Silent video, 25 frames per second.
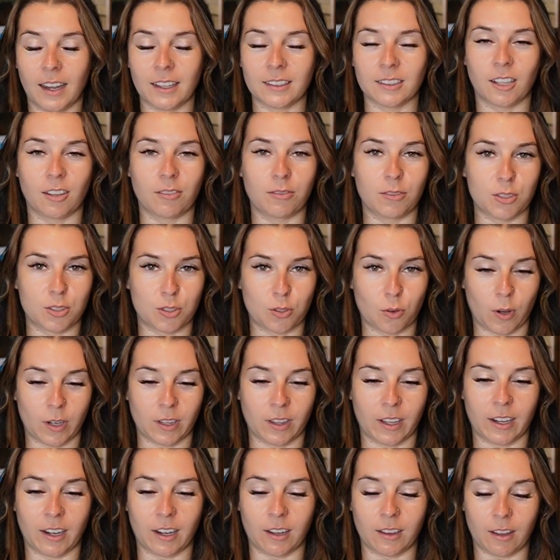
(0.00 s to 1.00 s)
I loved the
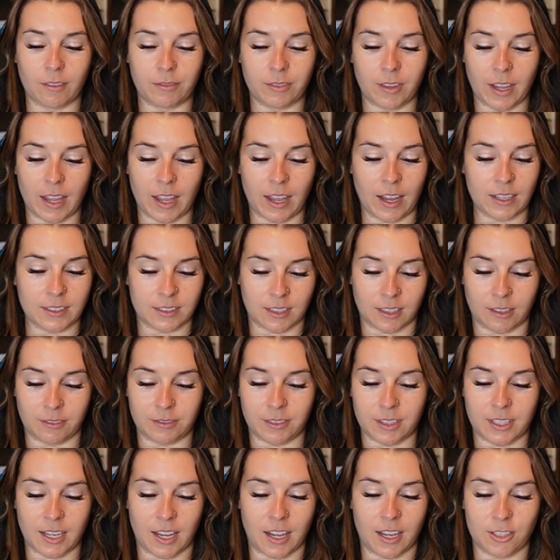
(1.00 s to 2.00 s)
storyline. I loved the angst. I loved
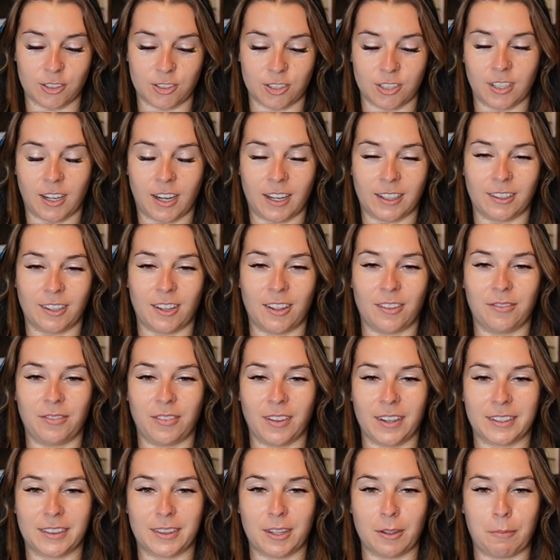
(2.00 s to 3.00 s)
the tension. I loved
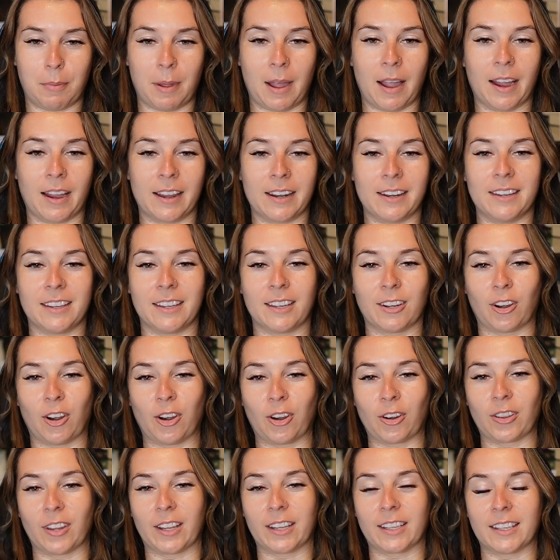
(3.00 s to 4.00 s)
like the pining and
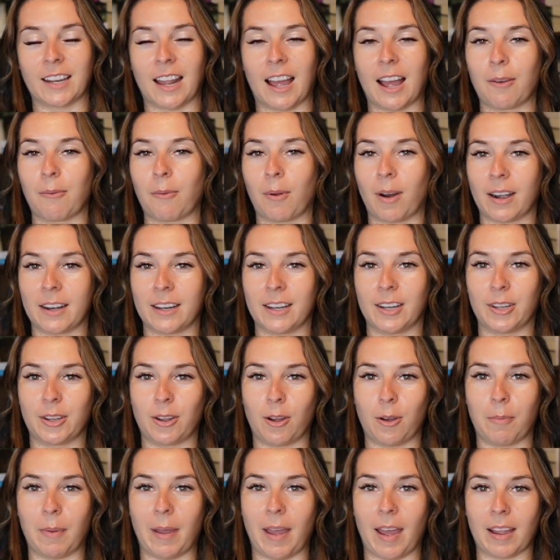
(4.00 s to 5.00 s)
her like not wanting to
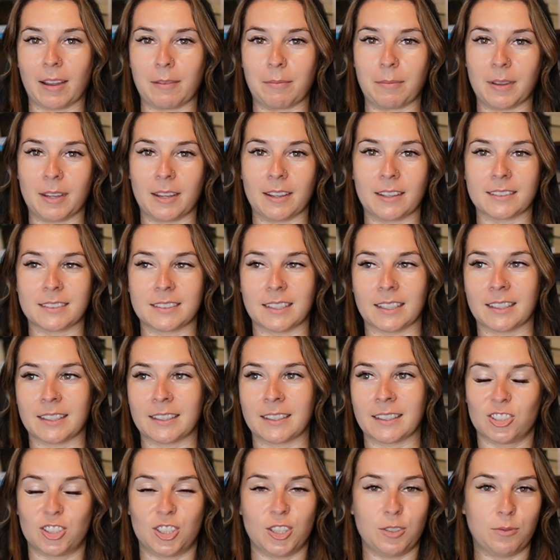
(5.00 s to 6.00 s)
go back because like
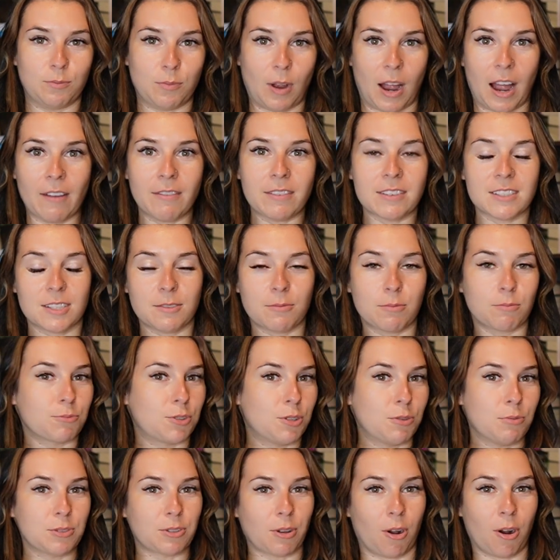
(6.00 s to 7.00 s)
she
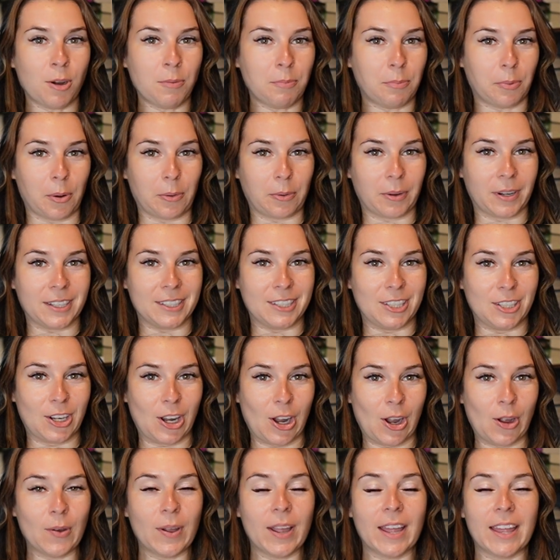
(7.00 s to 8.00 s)
was heartbroken, you
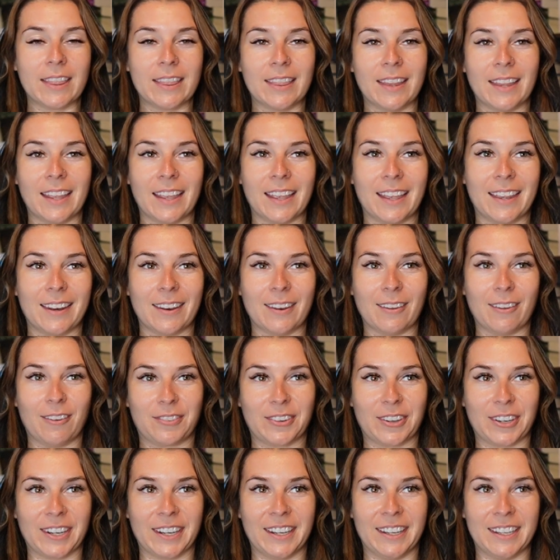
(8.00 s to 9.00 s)
know, and then
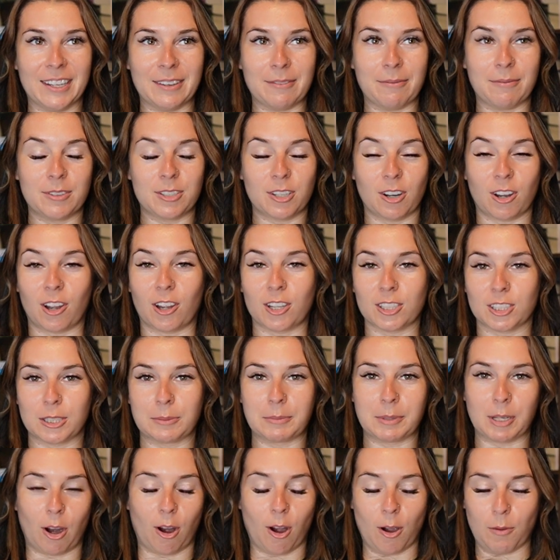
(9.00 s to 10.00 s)
for him to also
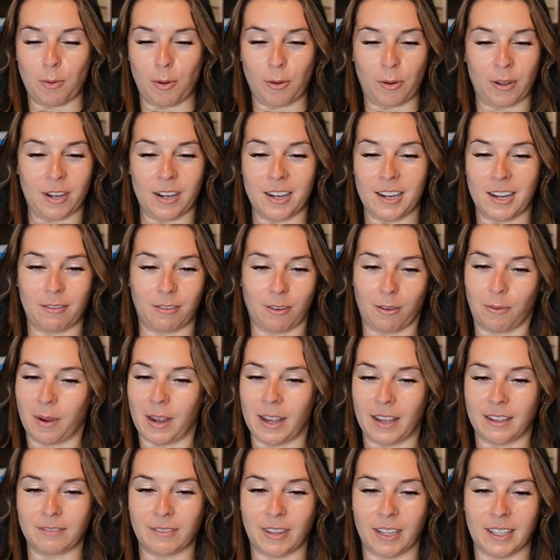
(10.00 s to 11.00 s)
be heartbroken a different
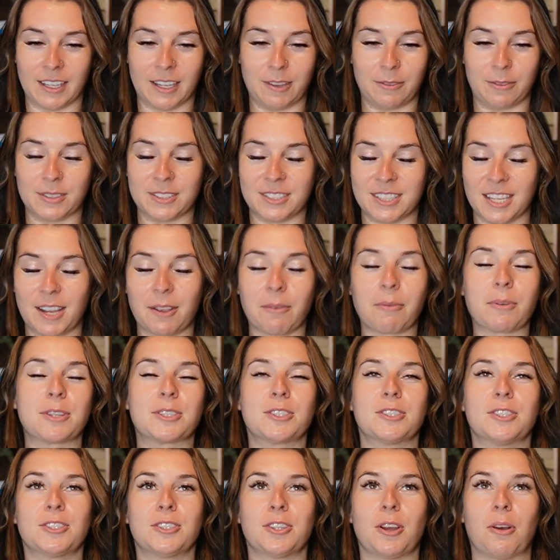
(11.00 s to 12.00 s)
way. Like it
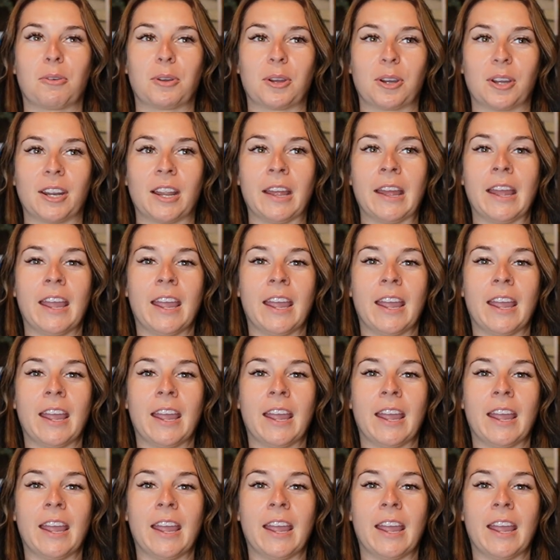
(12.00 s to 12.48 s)
was so good,